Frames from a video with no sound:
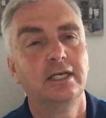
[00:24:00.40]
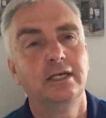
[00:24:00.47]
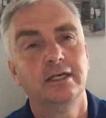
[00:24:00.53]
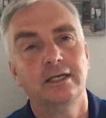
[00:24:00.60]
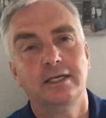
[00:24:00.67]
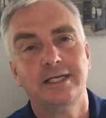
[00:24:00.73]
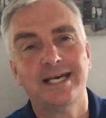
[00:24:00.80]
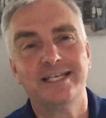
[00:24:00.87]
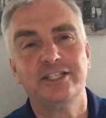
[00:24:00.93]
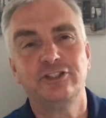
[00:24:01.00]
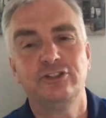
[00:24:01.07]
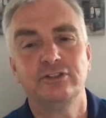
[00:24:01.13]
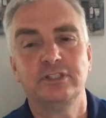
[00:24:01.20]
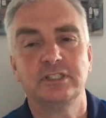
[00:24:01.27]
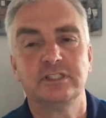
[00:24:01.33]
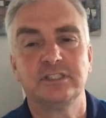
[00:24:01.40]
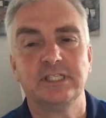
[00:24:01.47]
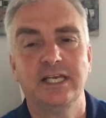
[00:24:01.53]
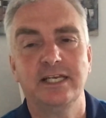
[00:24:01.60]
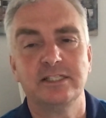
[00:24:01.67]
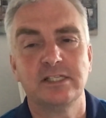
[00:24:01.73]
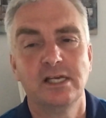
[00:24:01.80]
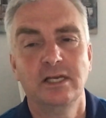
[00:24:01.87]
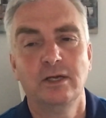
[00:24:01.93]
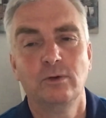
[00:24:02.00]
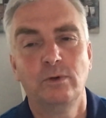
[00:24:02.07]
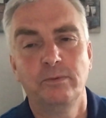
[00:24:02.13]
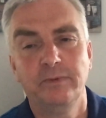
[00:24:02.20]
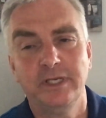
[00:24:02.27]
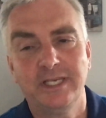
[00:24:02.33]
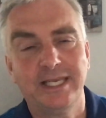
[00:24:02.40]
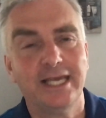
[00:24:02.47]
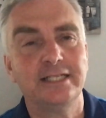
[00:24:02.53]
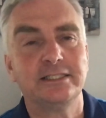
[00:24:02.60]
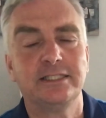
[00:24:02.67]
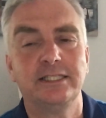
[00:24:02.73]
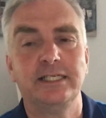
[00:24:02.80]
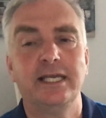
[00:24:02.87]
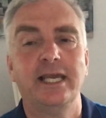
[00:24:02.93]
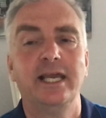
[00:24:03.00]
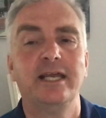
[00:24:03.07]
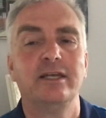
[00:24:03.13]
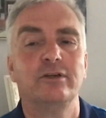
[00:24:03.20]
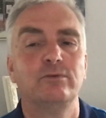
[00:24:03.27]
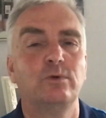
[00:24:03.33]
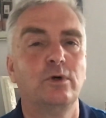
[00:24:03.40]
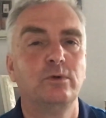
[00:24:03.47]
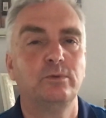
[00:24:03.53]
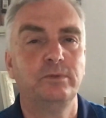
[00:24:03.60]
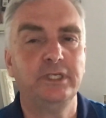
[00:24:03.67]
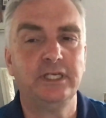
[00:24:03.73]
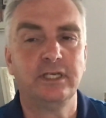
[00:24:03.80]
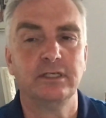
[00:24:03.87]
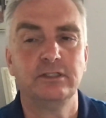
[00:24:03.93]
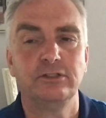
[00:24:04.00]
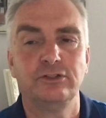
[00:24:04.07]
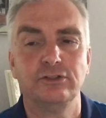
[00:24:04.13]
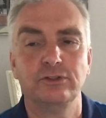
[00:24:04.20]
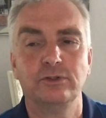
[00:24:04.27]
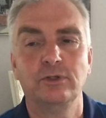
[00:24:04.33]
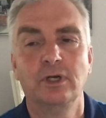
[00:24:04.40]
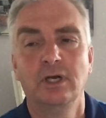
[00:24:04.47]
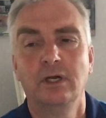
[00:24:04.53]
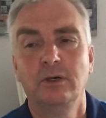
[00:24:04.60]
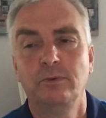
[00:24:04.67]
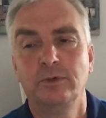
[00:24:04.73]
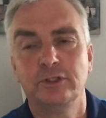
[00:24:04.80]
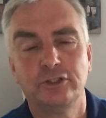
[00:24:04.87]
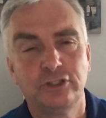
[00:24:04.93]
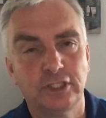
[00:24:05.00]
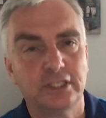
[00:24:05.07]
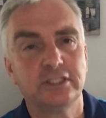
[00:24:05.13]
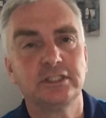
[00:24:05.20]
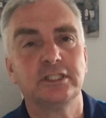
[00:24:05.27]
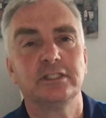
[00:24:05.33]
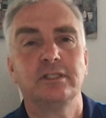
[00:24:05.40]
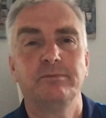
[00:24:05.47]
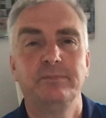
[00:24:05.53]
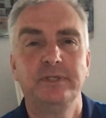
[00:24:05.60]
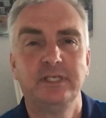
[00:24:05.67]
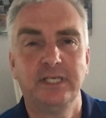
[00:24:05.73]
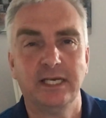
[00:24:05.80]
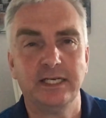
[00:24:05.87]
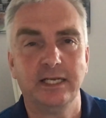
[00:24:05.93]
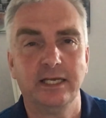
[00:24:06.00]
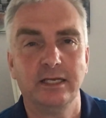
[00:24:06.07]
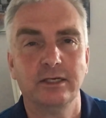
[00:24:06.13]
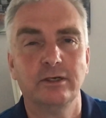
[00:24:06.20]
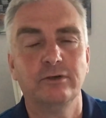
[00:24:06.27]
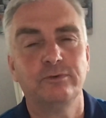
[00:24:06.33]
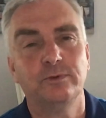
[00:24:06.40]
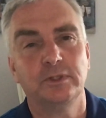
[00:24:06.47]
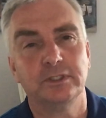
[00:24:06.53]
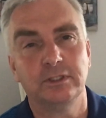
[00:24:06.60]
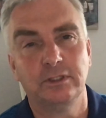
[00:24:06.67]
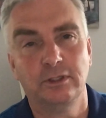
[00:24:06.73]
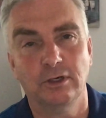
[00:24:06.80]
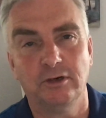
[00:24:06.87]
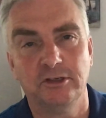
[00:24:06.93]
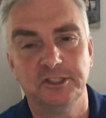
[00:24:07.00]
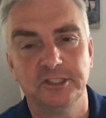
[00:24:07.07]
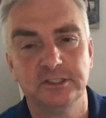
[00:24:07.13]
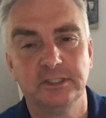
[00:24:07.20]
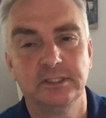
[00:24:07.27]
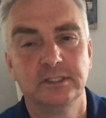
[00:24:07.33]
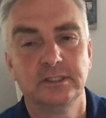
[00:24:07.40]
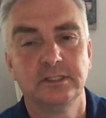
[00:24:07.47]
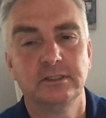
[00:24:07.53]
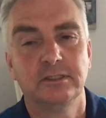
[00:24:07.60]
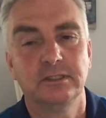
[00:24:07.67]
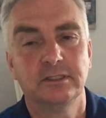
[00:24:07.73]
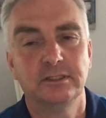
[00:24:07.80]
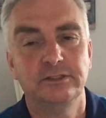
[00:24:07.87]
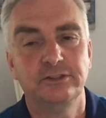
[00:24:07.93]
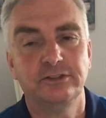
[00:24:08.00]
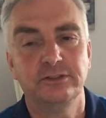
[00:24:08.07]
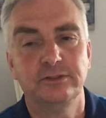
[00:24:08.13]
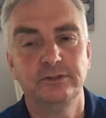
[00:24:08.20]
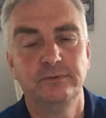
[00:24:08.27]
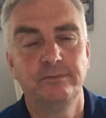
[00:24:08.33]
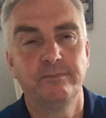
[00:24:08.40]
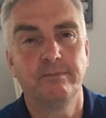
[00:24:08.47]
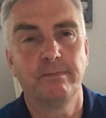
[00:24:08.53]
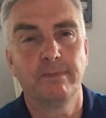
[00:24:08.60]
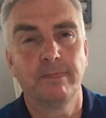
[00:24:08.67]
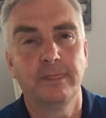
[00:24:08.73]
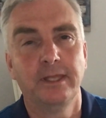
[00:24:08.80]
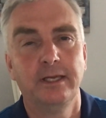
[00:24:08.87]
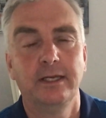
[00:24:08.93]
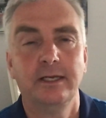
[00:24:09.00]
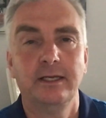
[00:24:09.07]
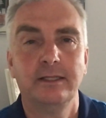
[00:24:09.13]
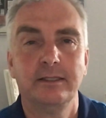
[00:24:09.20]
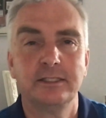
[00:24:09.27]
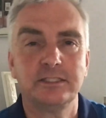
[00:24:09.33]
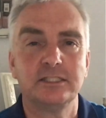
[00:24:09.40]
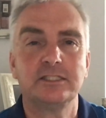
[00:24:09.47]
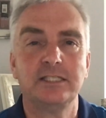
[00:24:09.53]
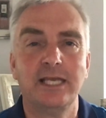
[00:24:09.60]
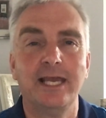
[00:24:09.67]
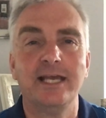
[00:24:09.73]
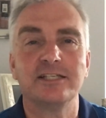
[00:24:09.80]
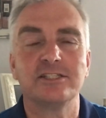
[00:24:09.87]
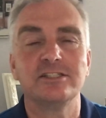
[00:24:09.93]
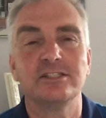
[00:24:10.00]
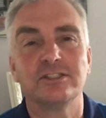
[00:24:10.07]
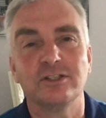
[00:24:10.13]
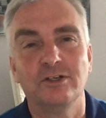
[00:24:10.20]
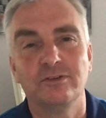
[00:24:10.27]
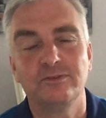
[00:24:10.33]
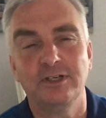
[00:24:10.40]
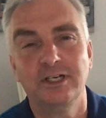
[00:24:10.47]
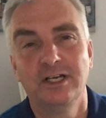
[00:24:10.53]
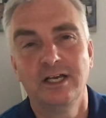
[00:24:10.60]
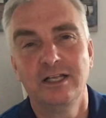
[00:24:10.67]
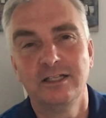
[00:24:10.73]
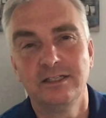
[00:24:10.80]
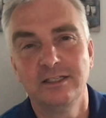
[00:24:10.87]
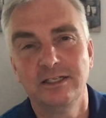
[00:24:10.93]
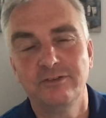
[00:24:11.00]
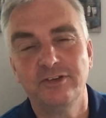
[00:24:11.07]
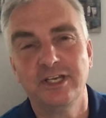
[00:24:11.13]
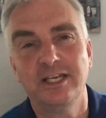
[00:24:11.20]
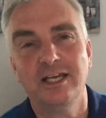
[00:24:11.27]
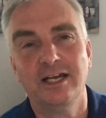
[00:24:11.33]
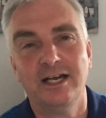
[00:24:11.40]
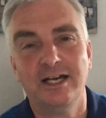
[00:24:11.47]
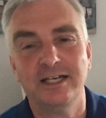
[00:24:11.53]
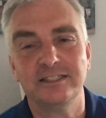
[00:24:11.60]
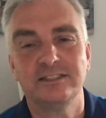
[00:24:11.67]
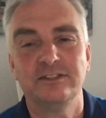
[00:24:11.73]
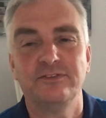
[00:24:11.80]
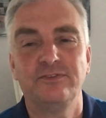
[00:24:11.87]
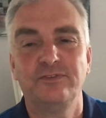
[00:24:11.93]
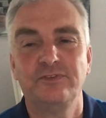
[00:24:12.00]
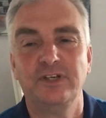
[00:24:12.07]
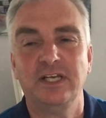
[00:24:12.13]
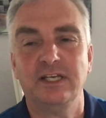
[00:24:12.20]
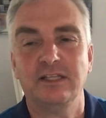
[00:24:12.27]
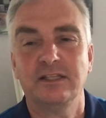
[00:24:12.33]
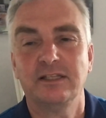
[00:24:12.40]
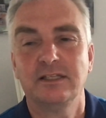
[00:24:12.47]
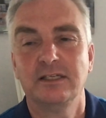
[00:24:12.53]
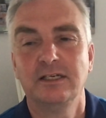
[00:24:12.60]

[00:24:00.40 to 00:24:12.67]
an attitude that says, when we get to the end of what we can do, we're just at the beginning of what God can do. This is the essence of living active faith.